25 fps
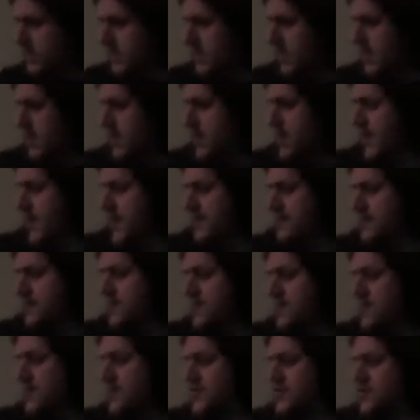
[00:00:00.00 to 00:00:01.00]
Okay,
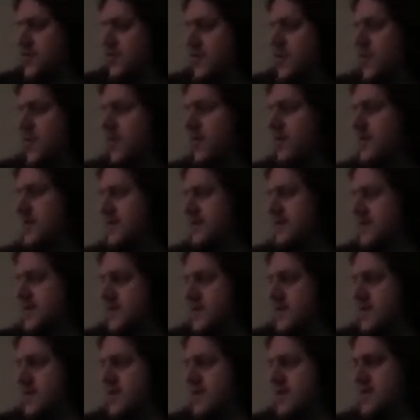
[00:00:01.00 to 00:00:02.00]
so the first one we're going to
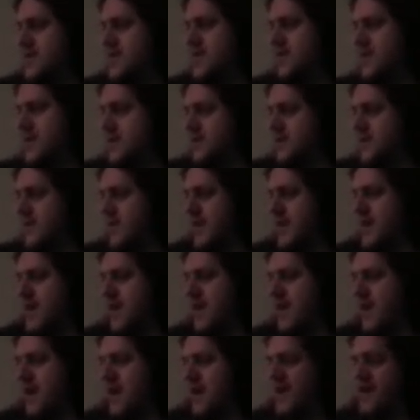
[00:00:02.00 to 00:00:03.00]
do is going to
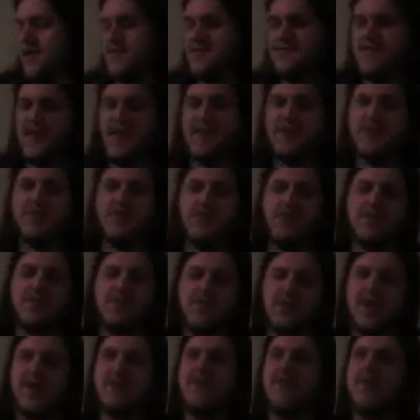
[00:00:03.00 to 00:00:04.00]
be
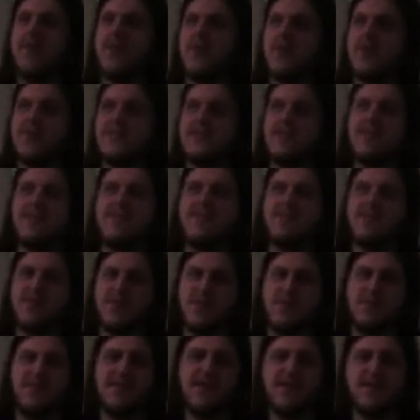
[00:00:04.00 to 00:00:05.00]
5/4/5/4
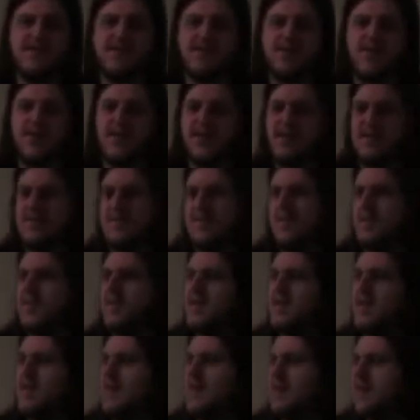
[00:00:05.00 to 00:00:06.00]
7/4/5/4.
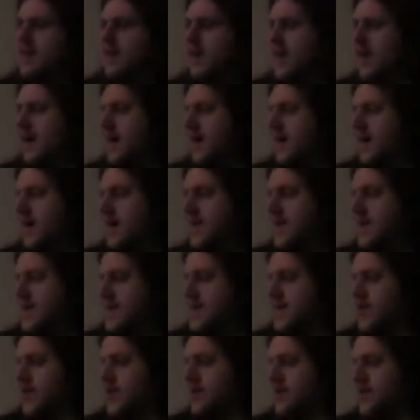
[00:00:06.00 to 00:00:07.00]

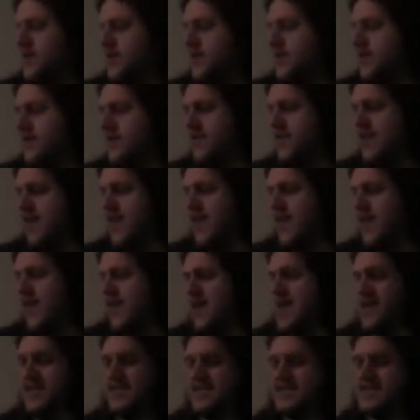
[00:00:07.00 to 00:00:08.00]
It's going to be more of
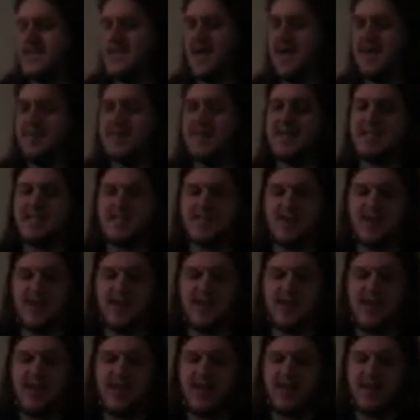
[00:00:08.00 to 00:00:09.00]
a stoppy,
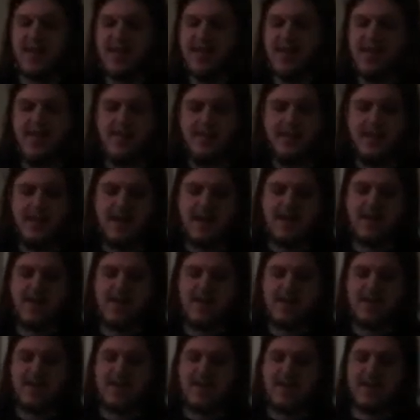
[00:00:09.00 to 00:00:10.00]
starty math
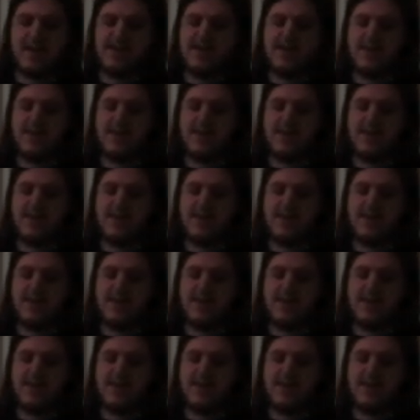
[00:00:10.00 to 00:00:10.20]
rock thing.